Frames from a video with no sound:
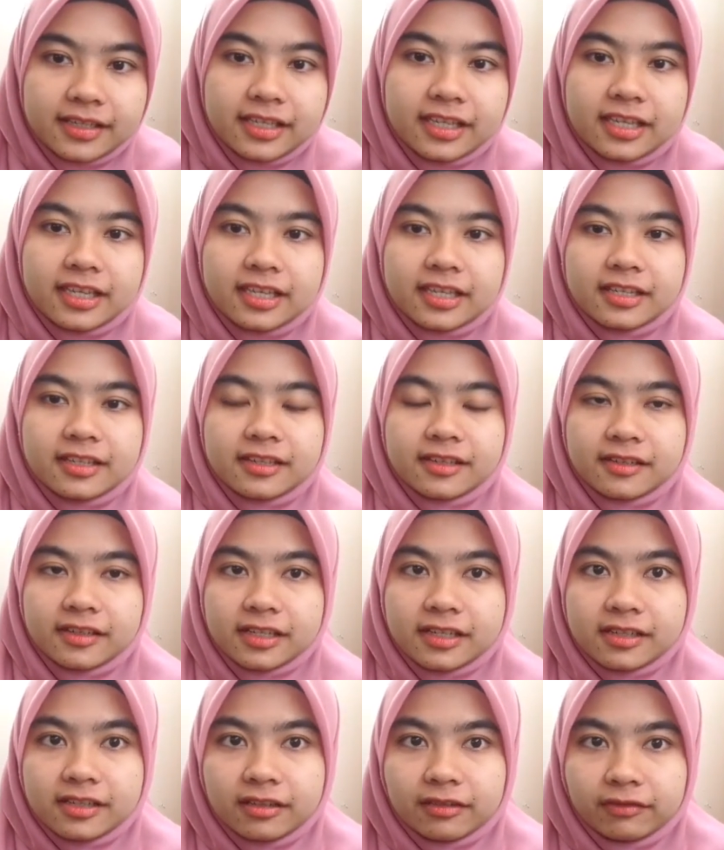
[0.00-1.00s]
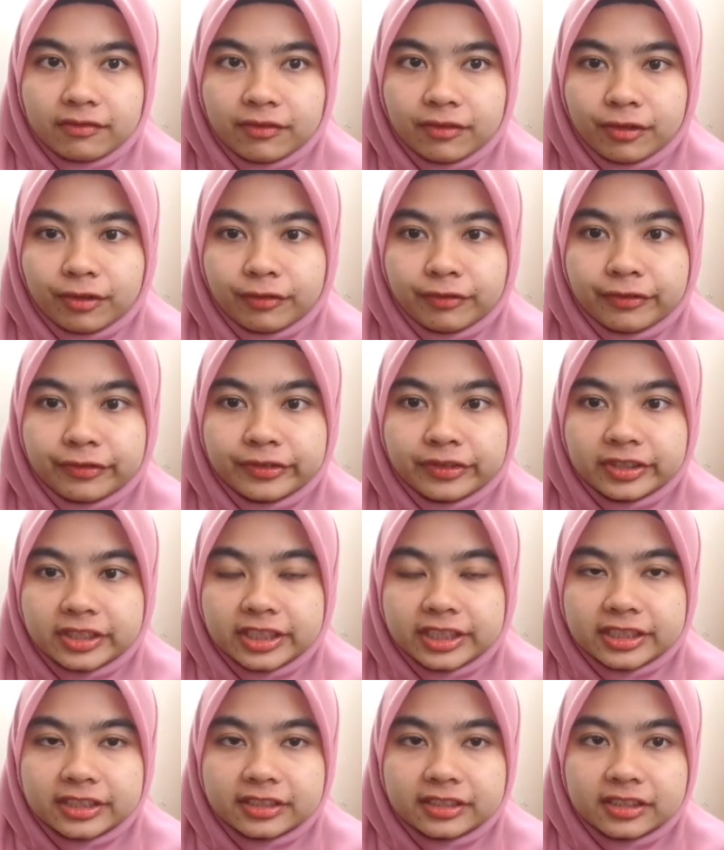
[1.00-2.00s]
This result for
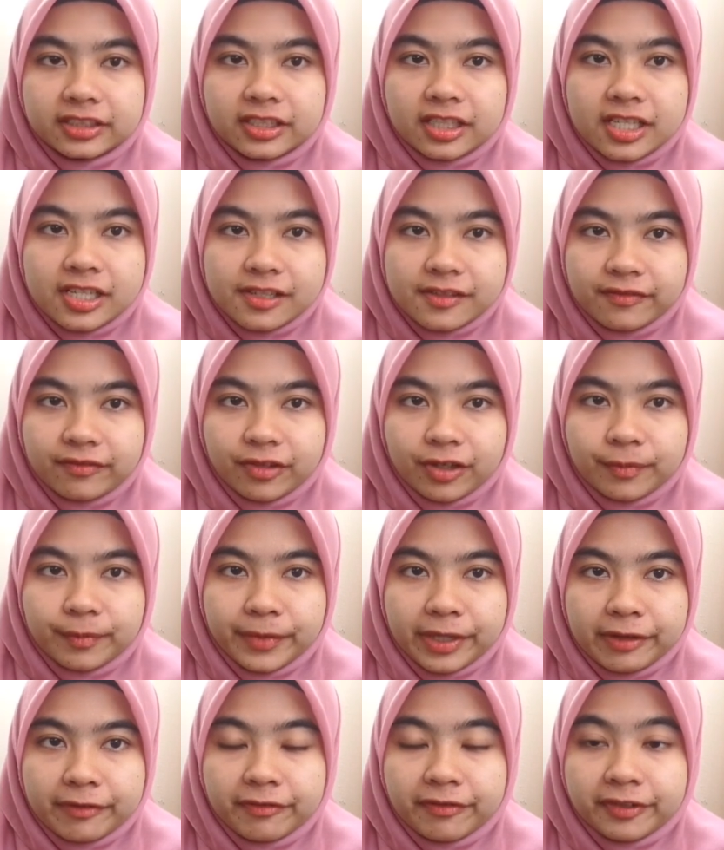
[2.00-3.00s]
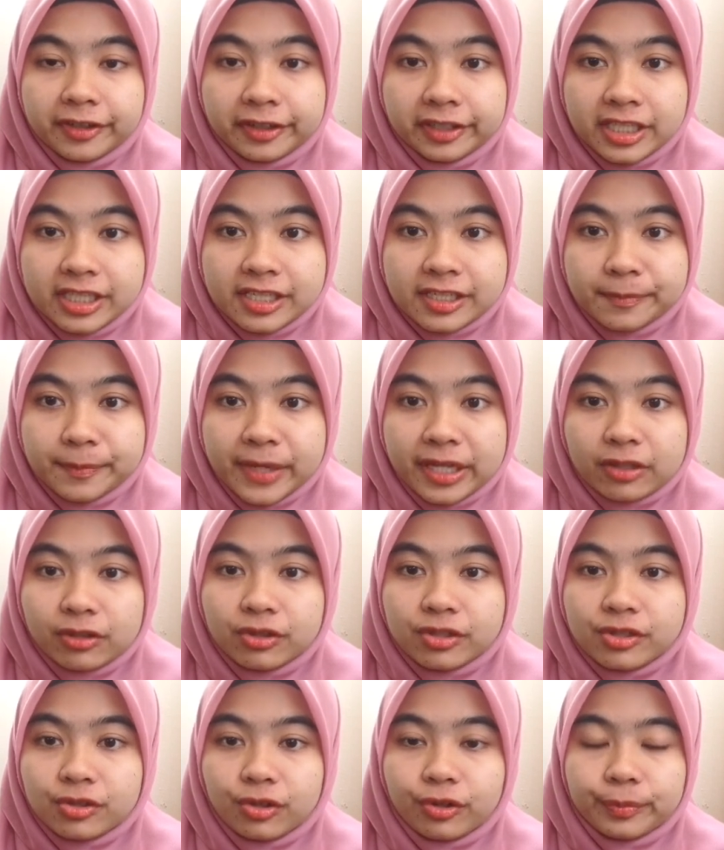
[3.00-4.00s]
Fourier transform infrared
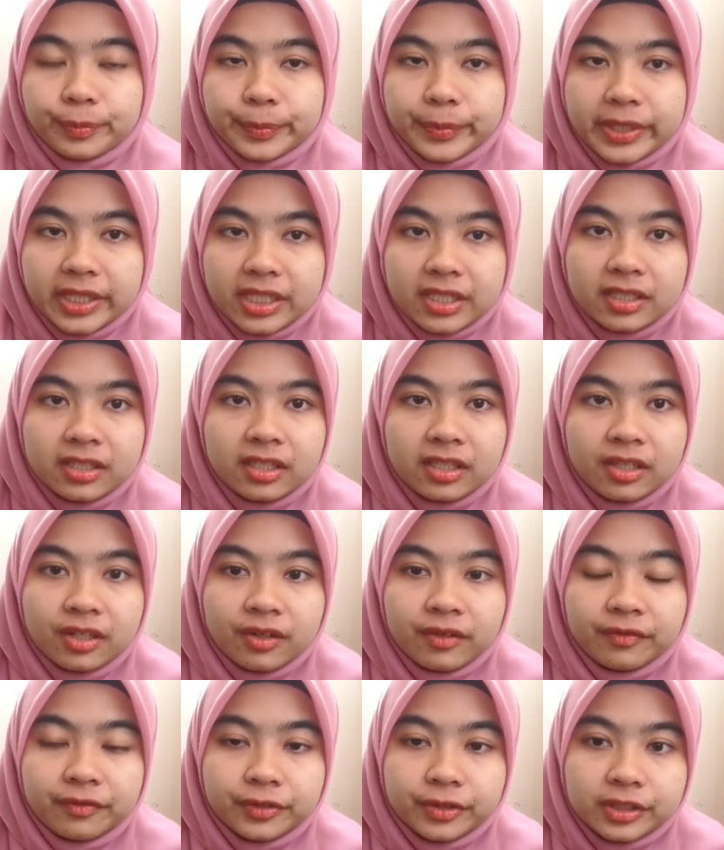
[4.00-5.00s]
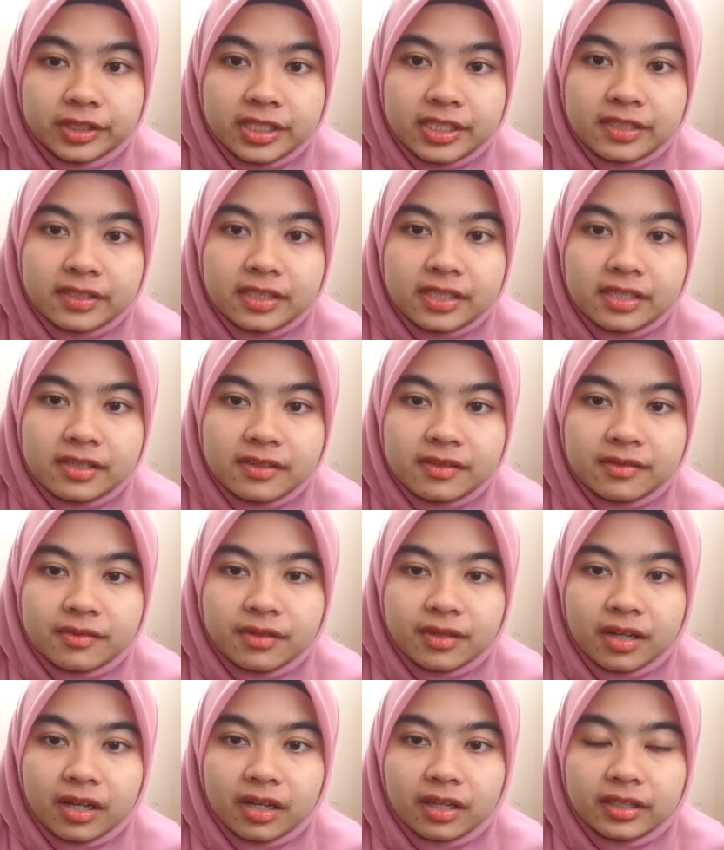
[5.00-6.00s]
spectroscopy. For this test,
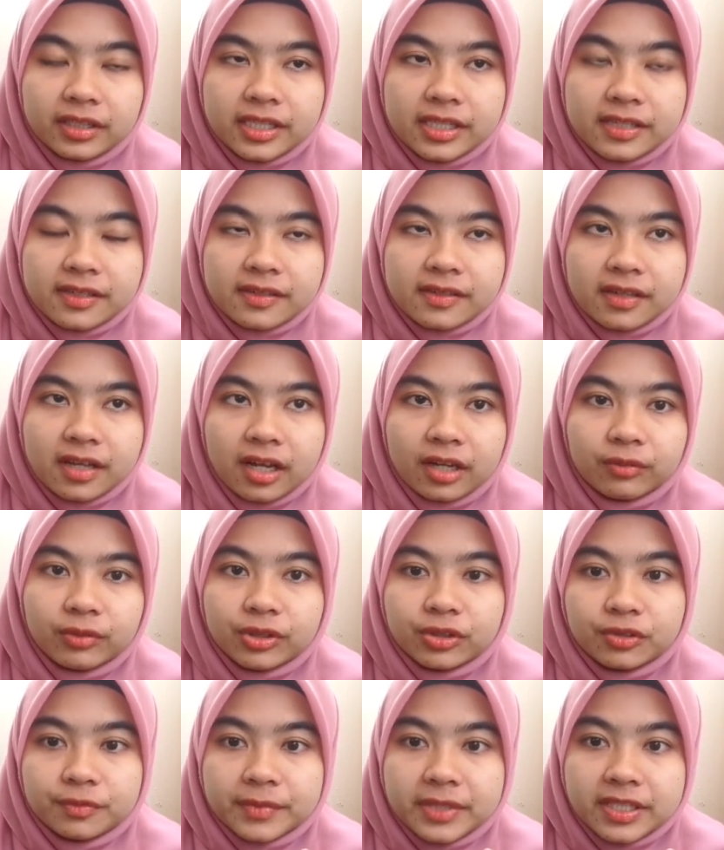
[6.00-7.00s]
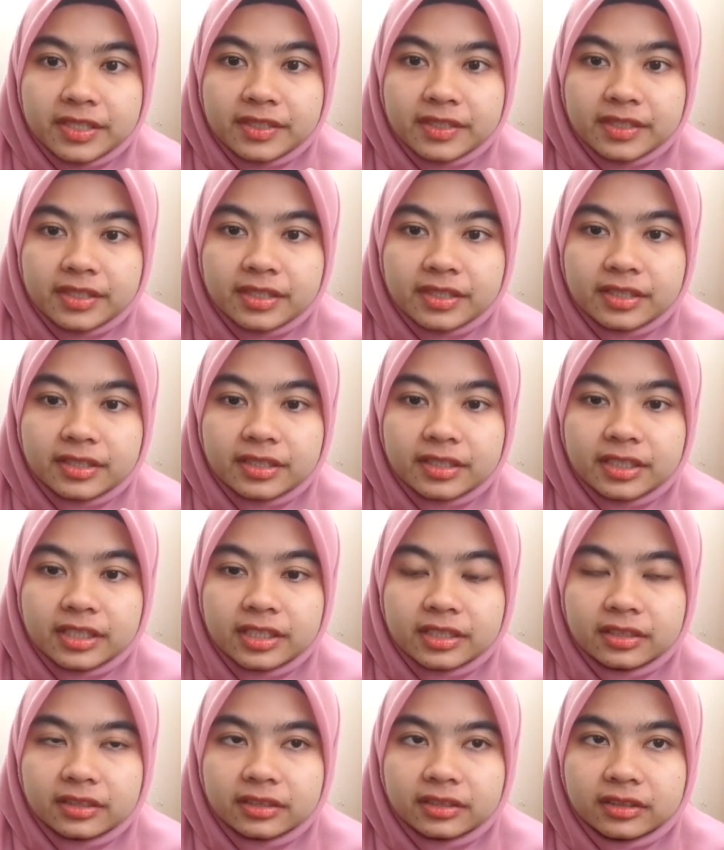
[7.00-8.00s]
I want to measure
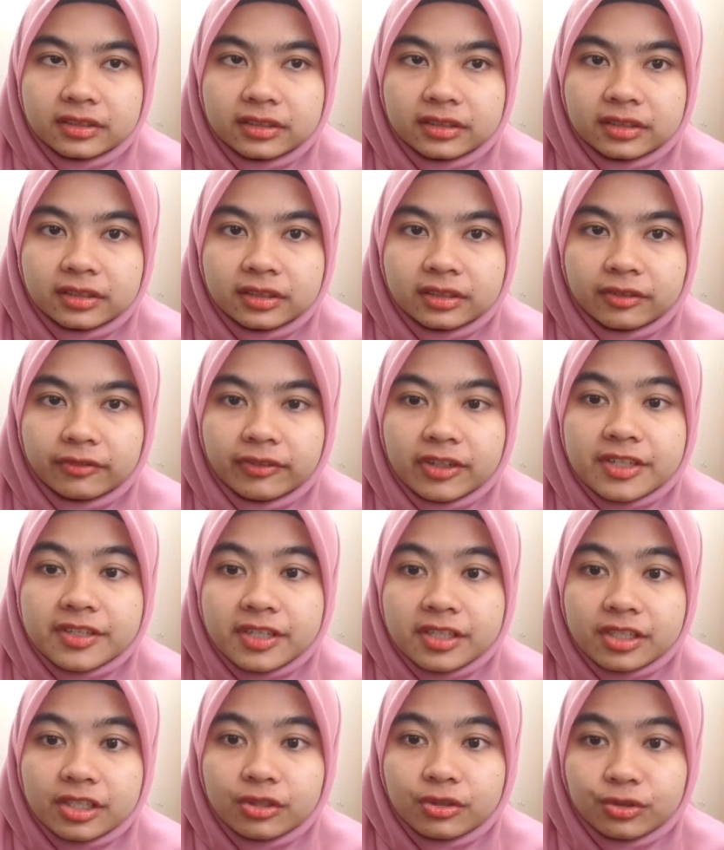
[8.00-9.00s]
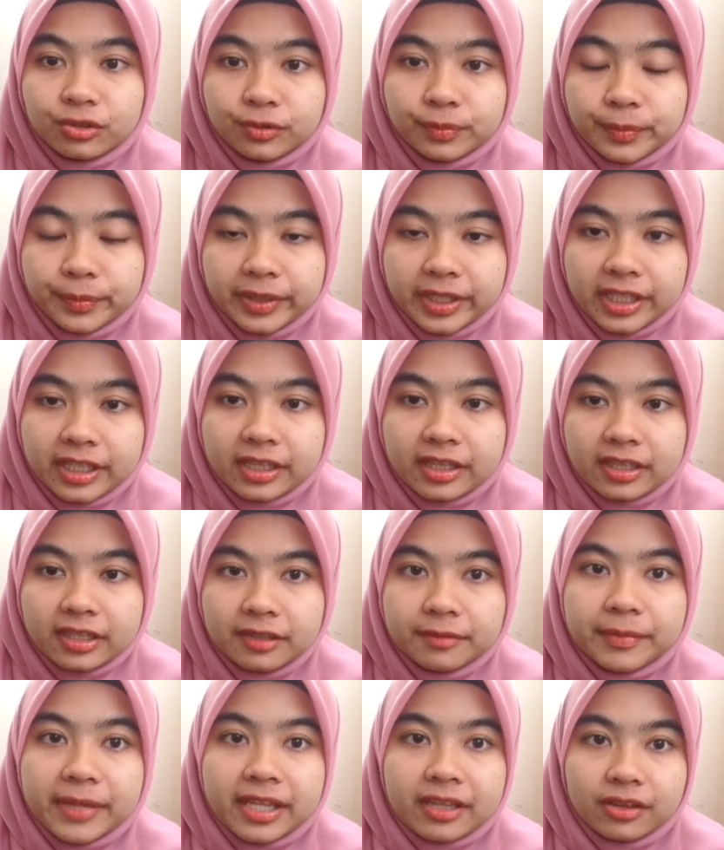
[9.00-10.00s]
the functional group in
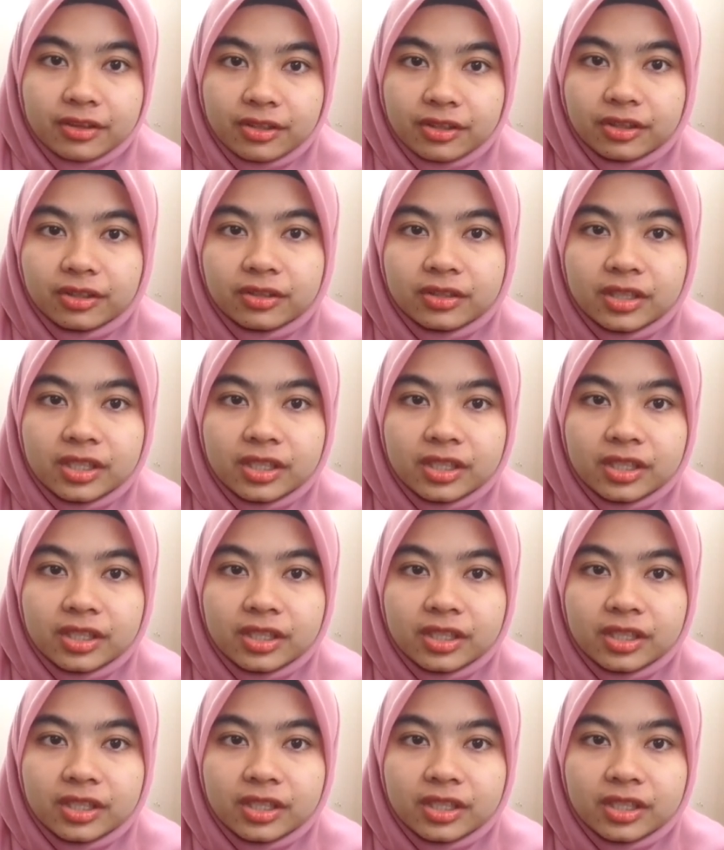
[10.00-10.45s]
the menthol.